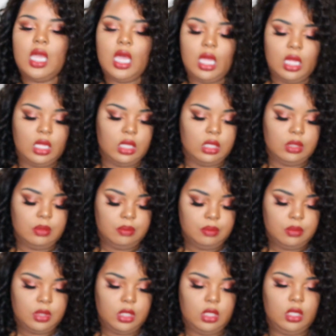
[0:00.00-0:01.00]
Um,
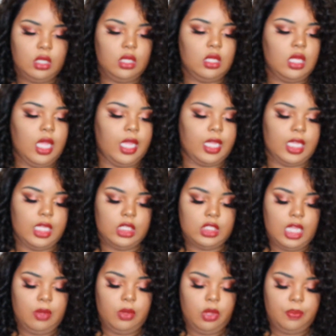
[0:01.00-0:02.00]
I
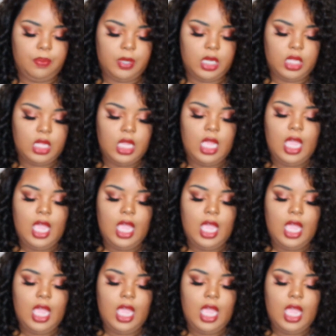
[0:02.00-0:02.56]
guess I'll open it.